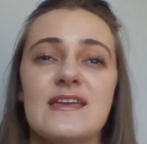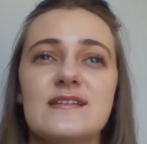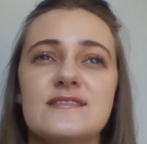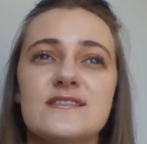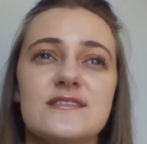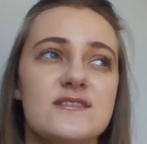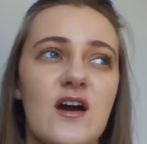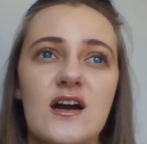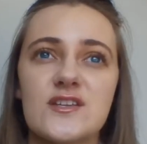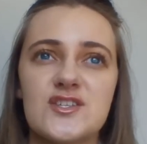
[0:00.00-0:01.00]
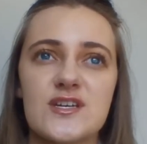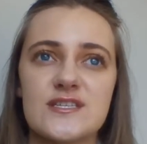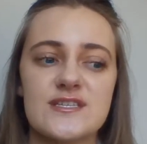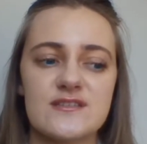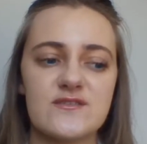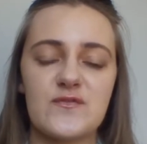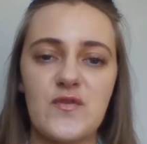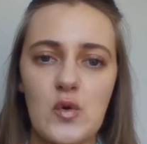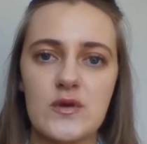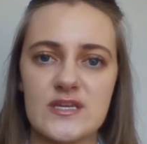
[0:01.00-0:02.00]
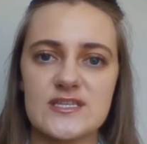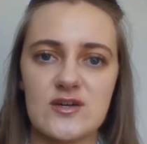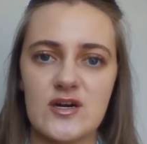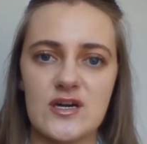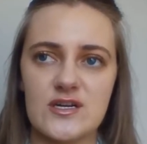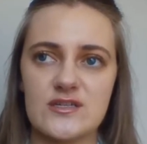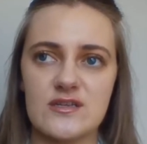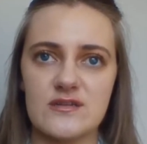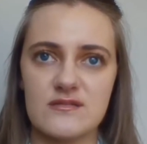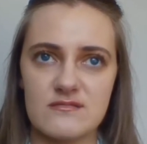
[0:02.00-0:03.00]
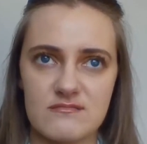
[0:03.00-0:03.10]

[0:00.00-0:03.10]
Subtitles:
and not just focus on